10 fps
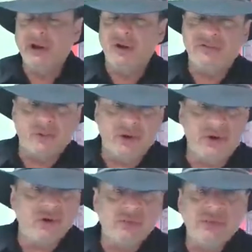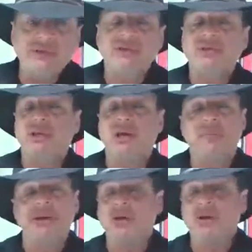I know if you run your own business, you got to
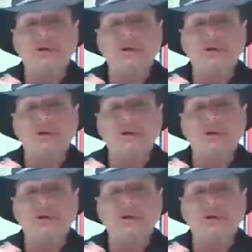be, no.